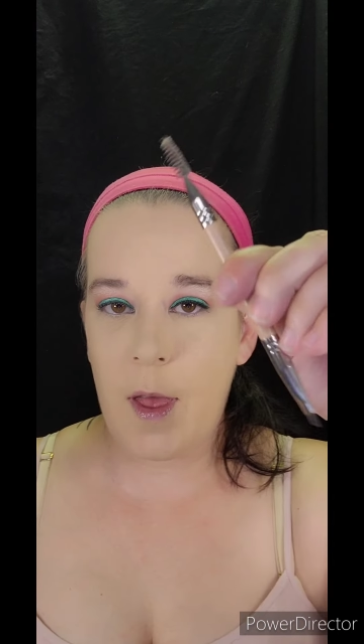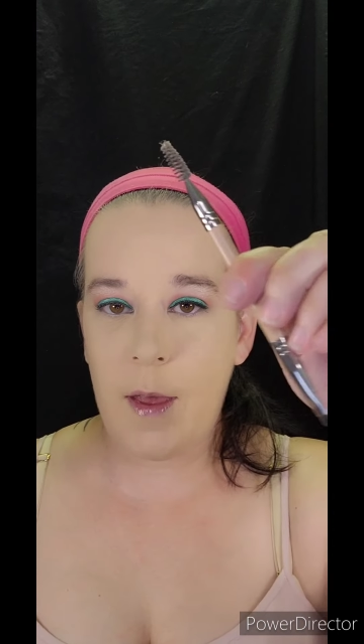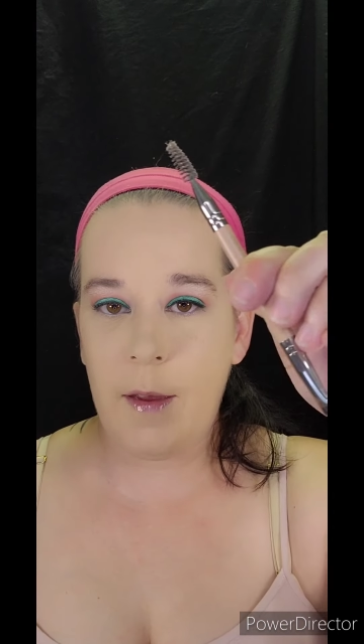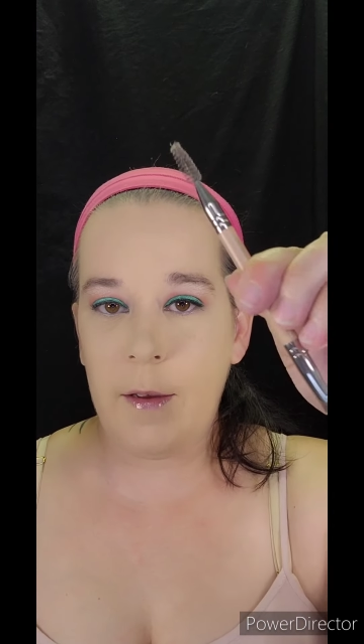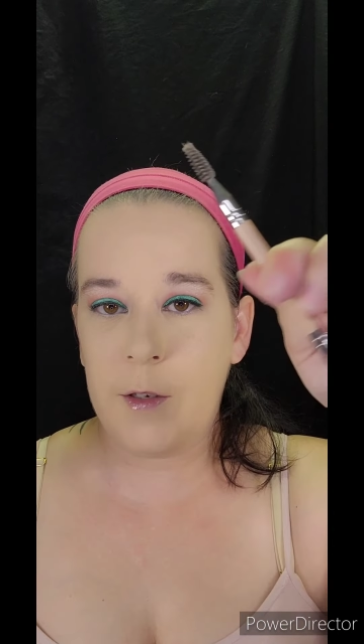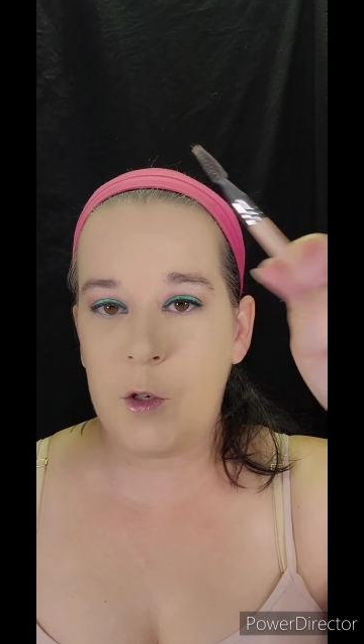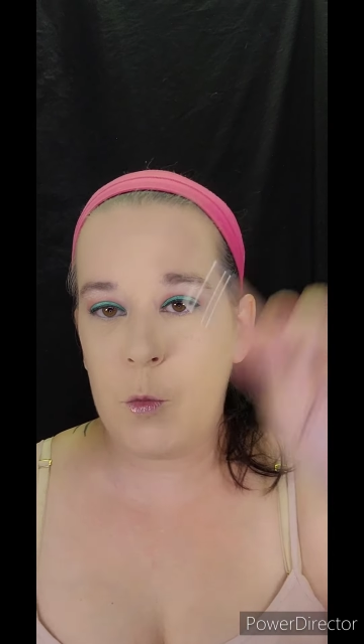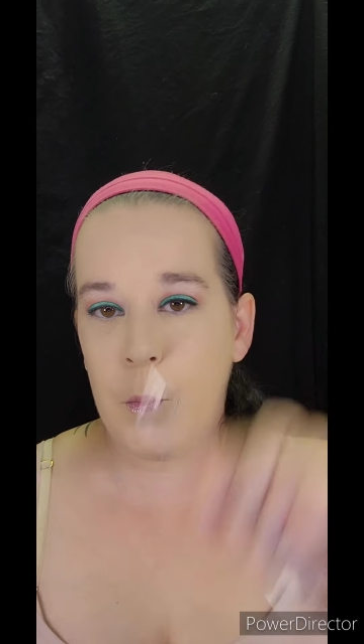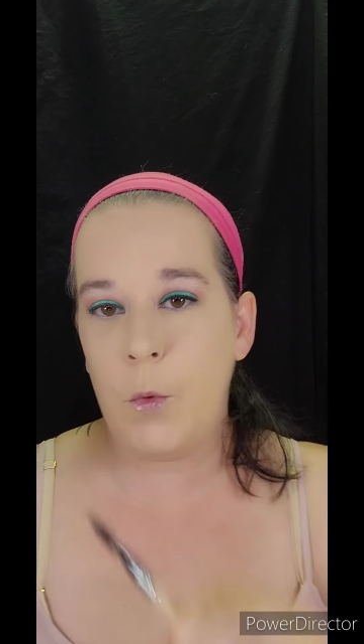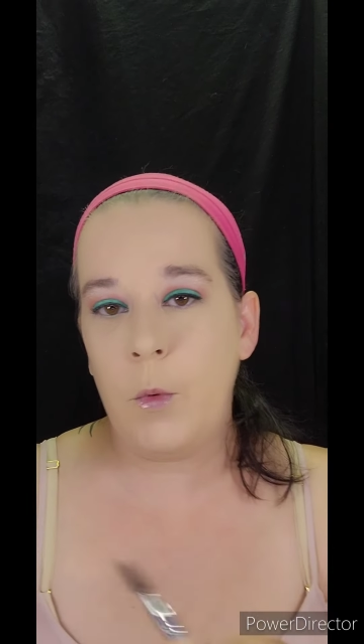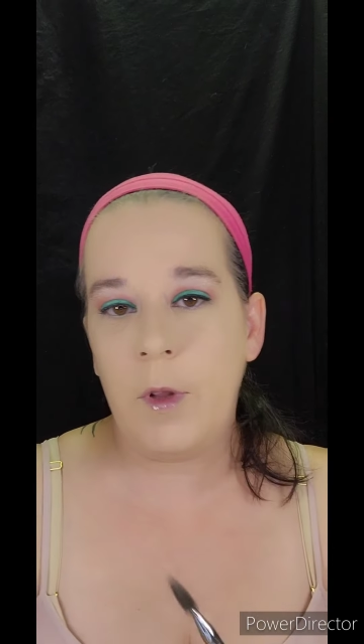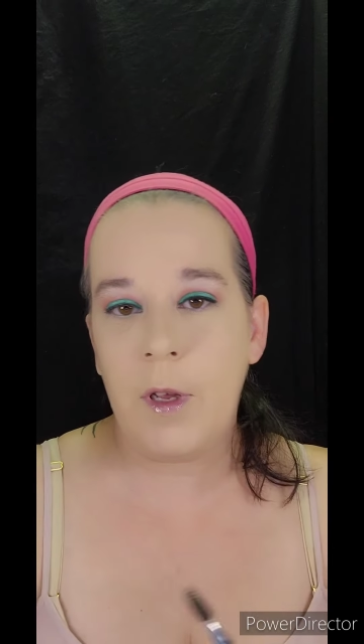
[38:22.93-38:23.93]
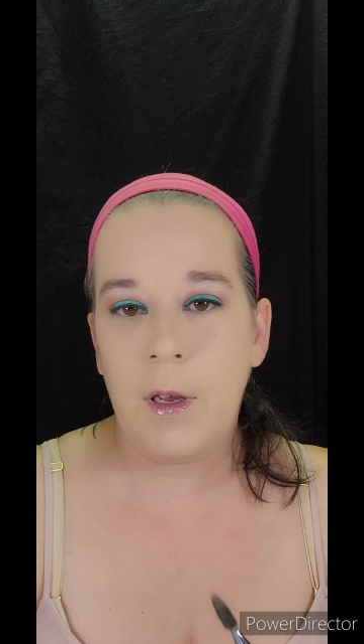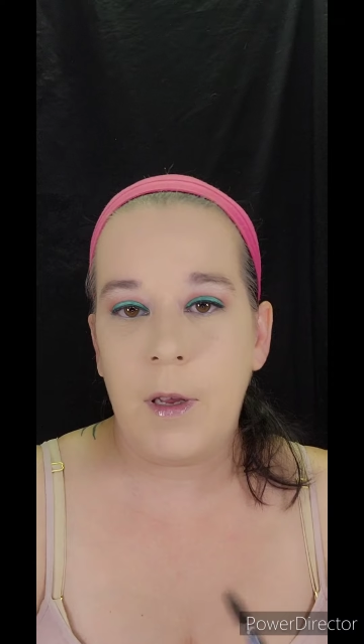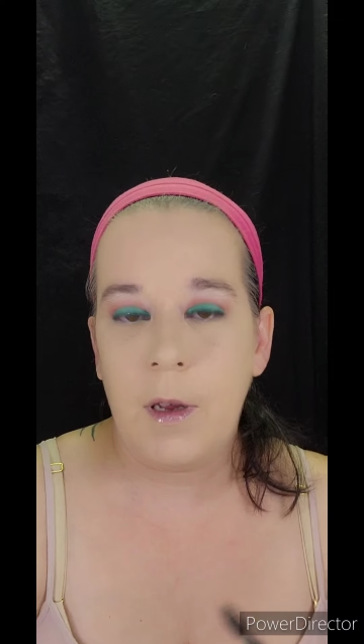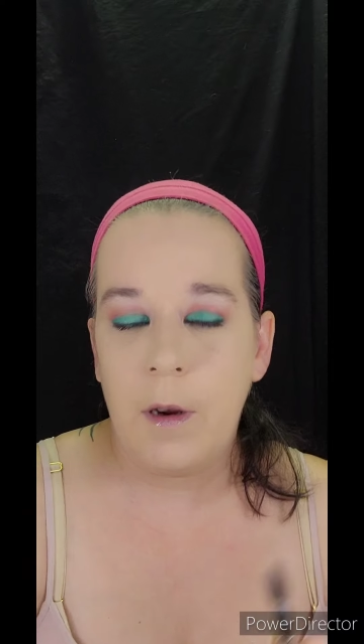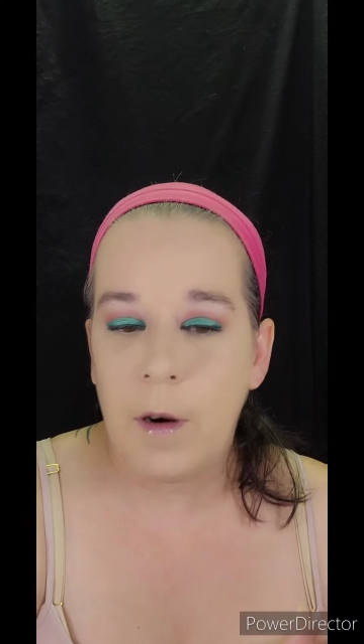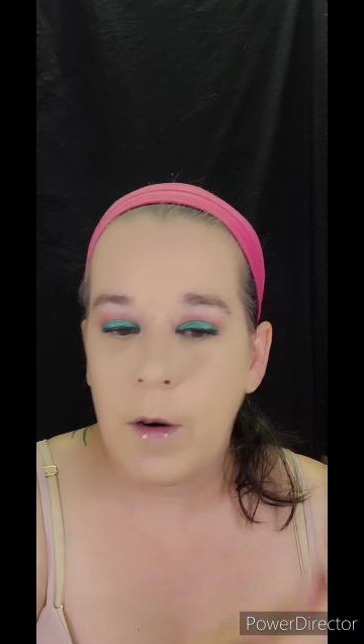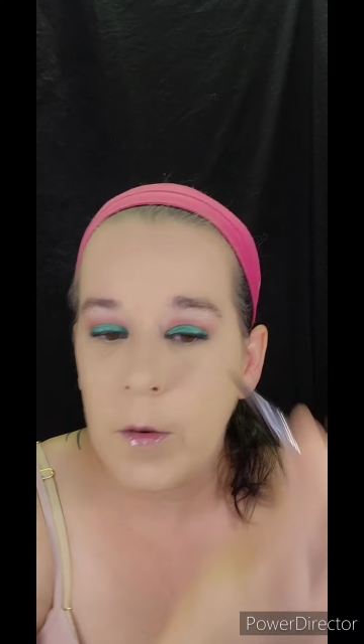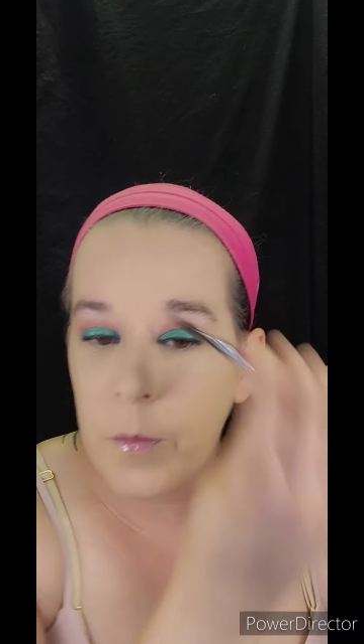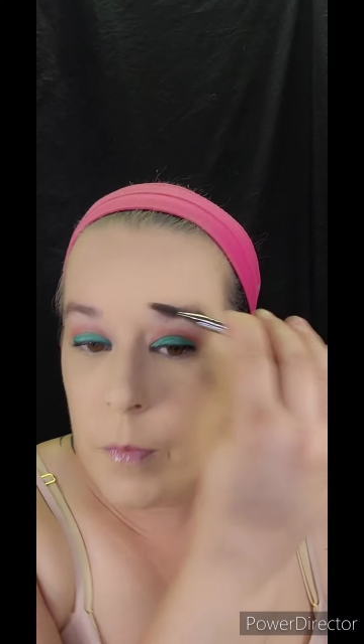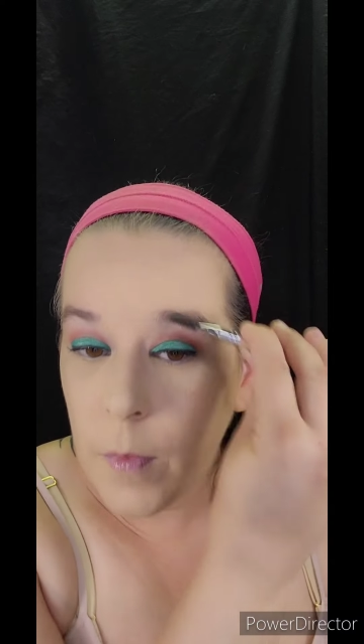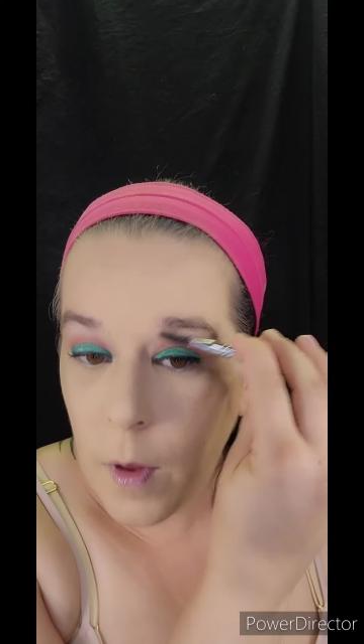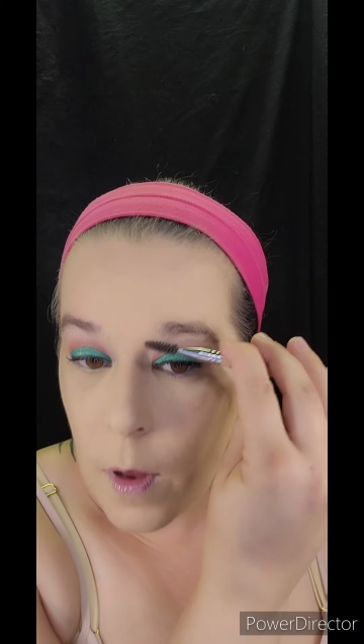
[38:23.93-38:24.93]
a spoolie here
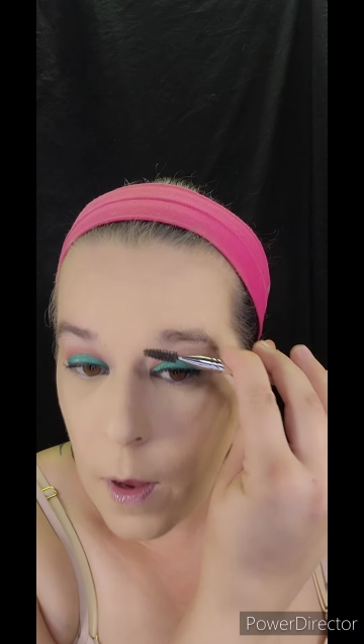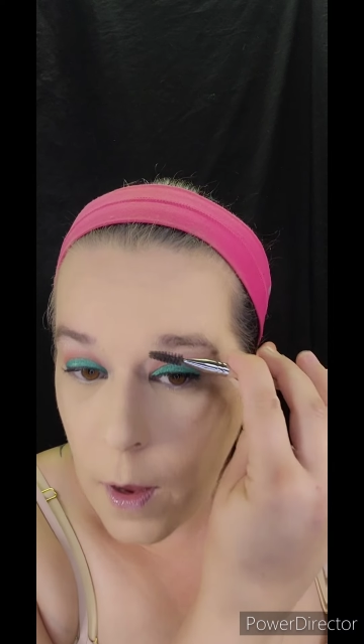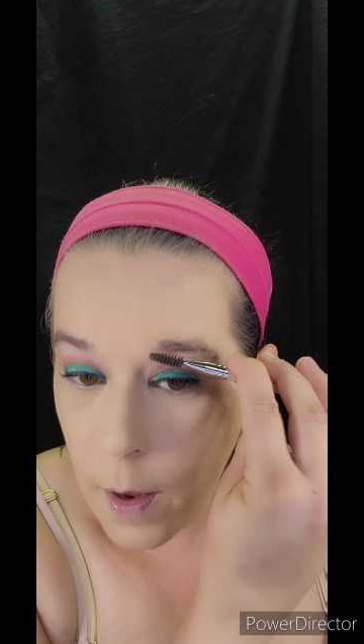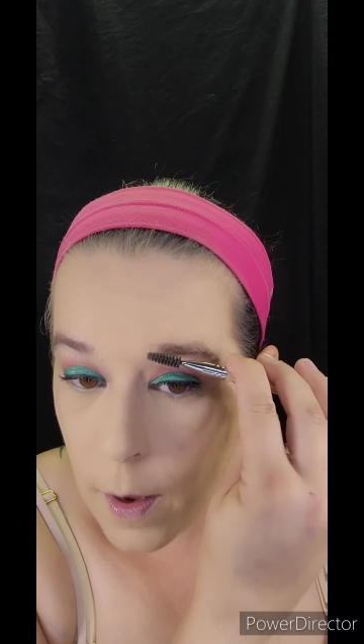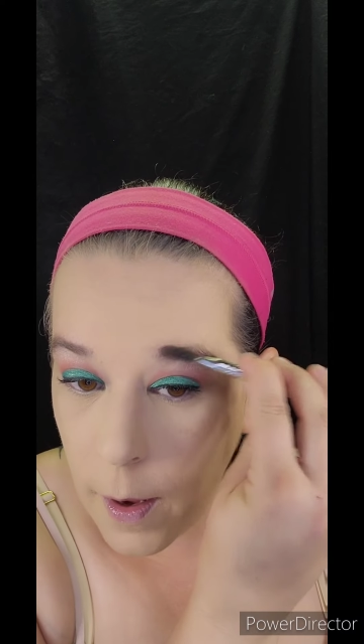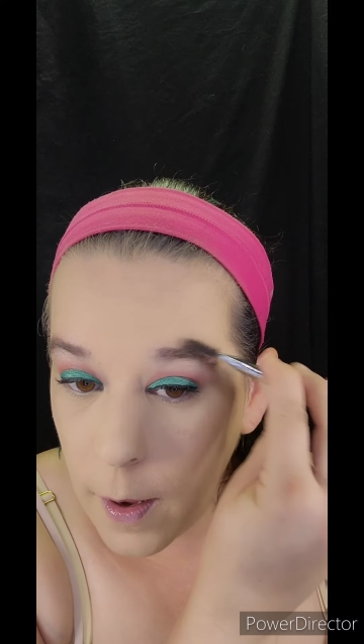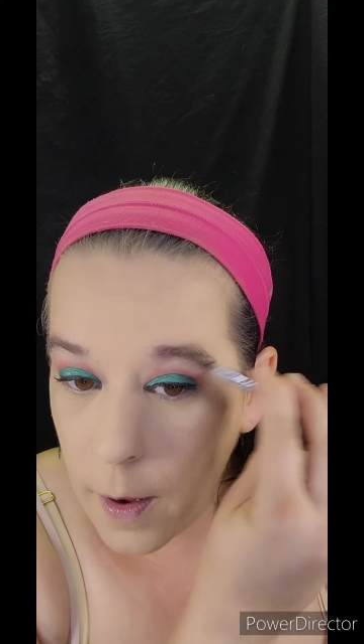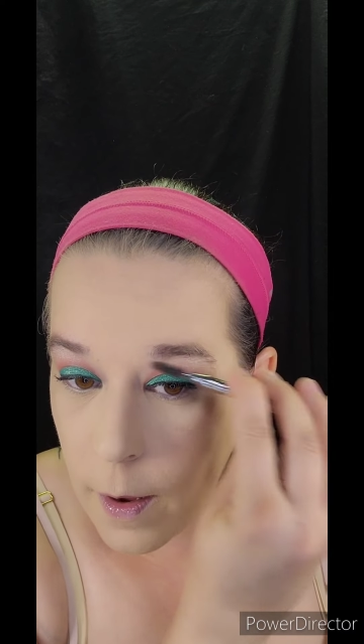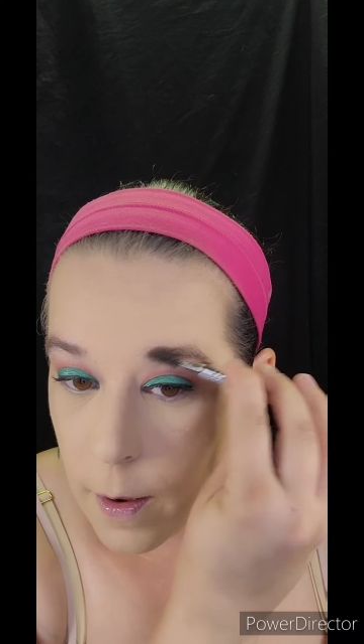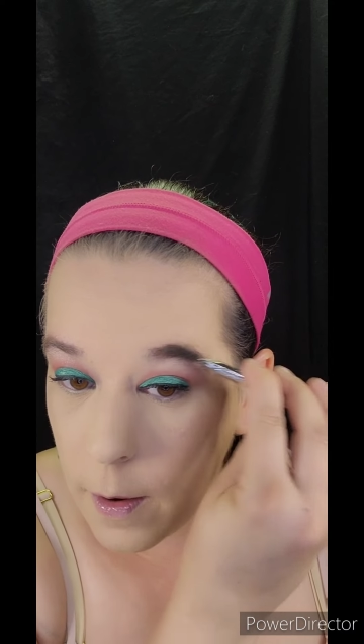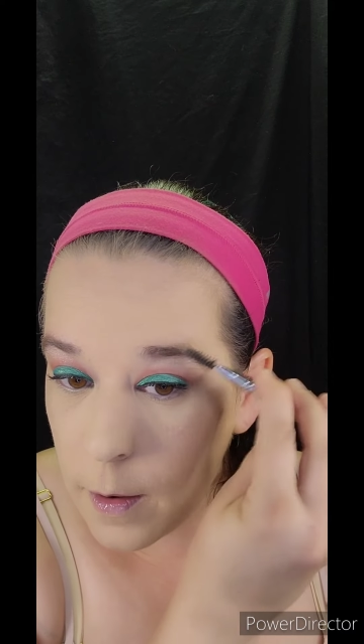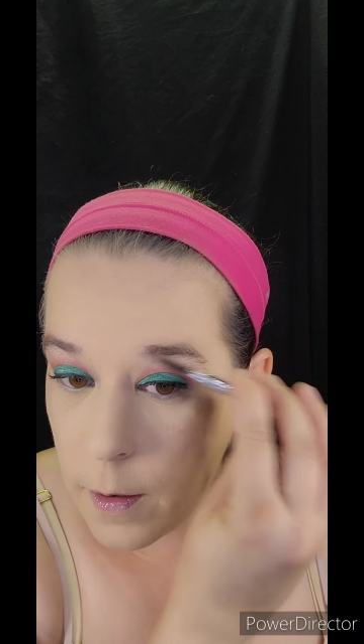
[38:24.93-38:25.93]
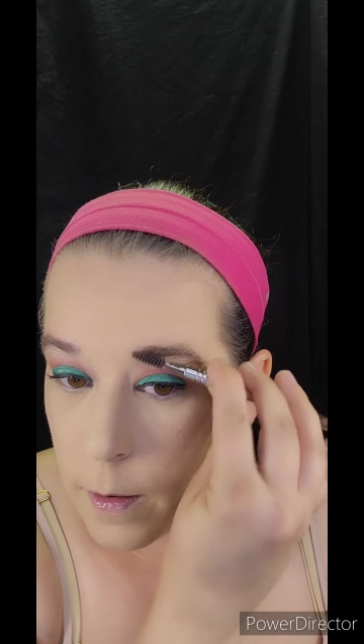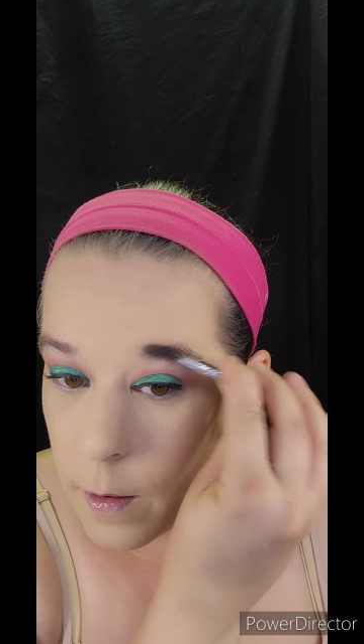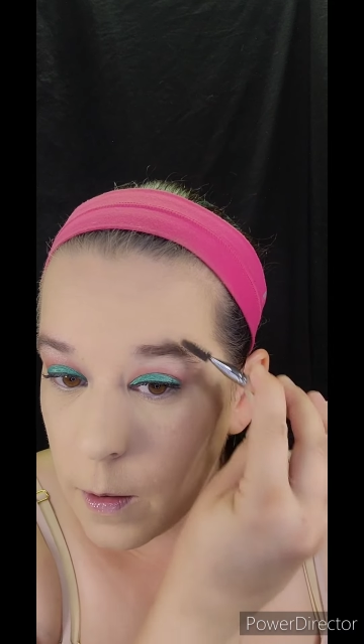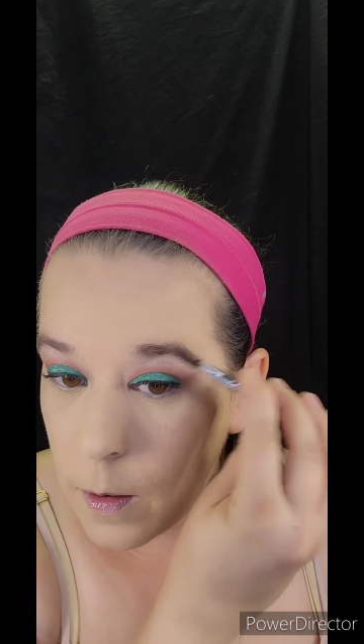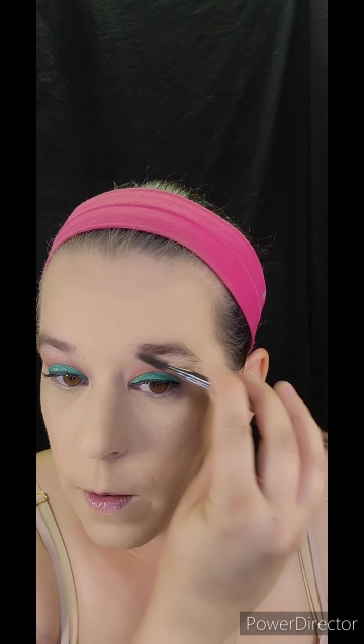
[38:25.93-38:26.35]
and